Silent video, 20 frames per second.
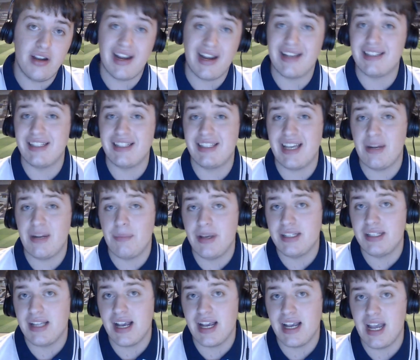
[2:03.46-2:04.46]
as I said,
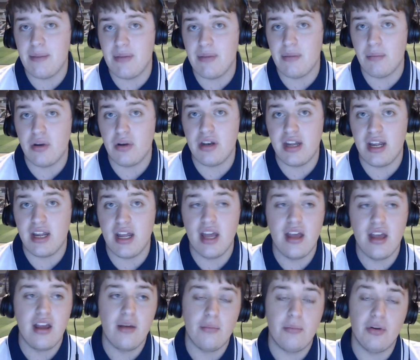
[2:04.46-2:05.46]
missed that game on Monday,
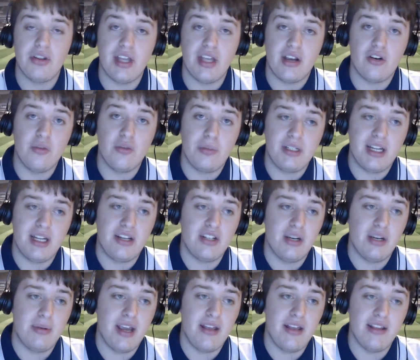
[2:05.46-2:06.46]
but they could
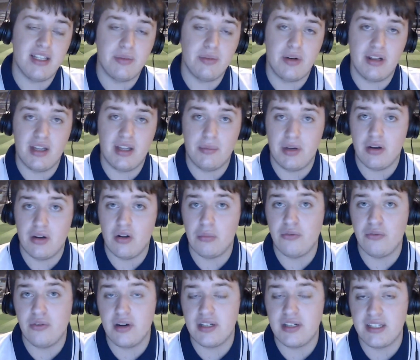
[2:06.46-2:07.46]
potentially play in this one. I think we'd all
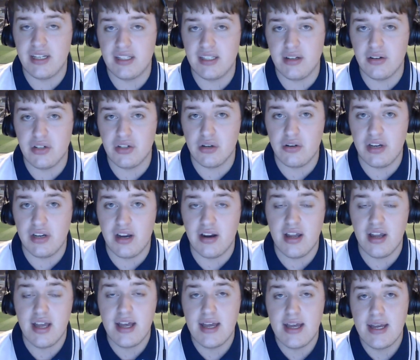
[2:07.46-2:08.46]
prefer to see Sergio Aurier
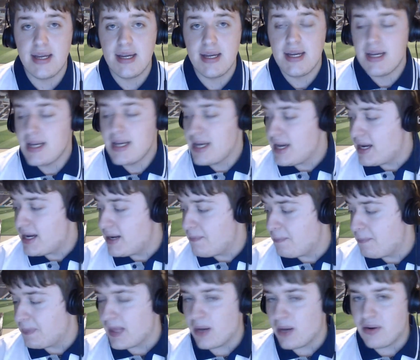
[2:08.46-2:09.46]

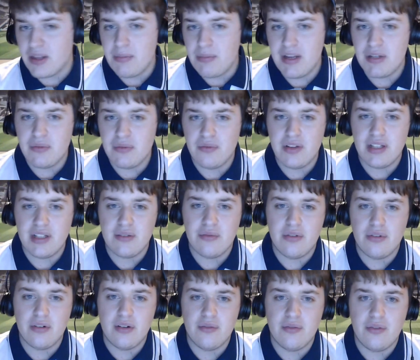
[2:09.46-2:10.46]
um, out on the pitch for the,
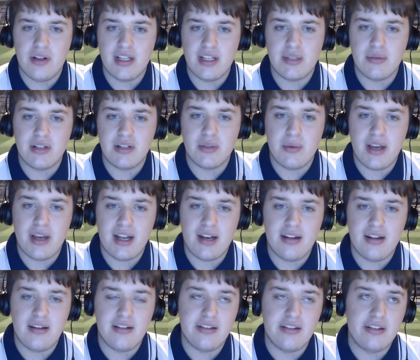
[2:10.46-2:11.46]
for for this one as well.
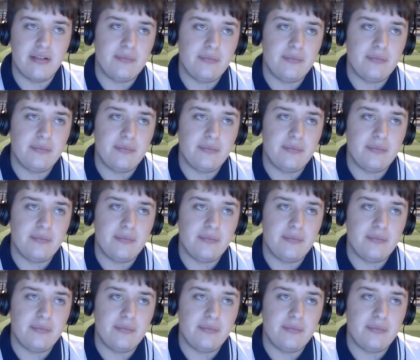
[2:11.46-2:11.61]
And